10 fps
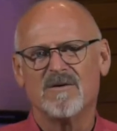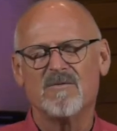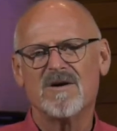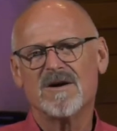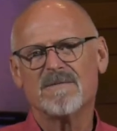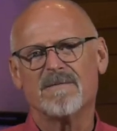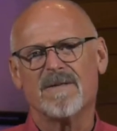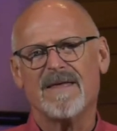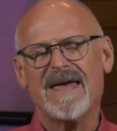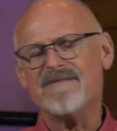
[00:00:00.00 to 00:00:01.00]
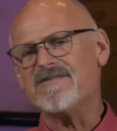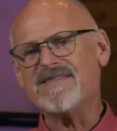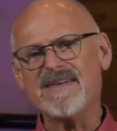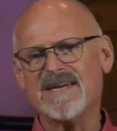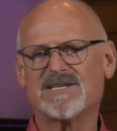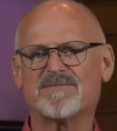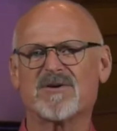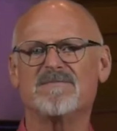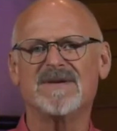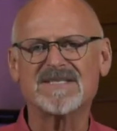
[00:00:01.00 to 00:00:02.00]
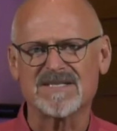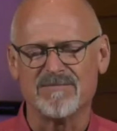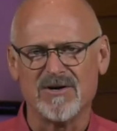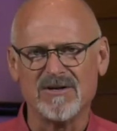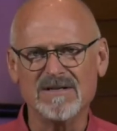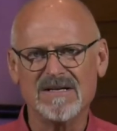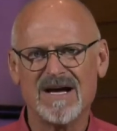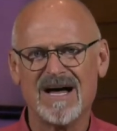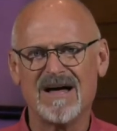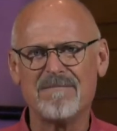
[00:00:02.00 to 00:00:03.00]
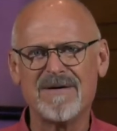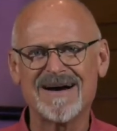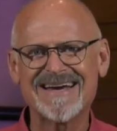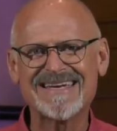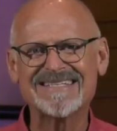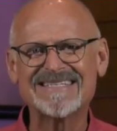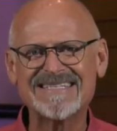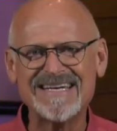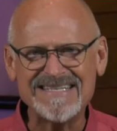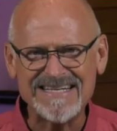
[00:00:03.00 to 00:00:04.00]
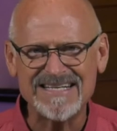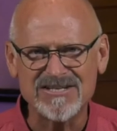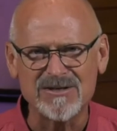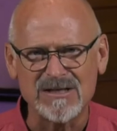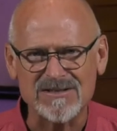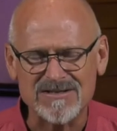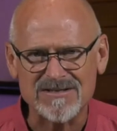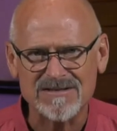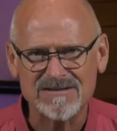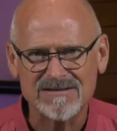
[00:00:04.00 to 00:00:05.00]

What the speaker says: where Everything is permissible among consenting adults.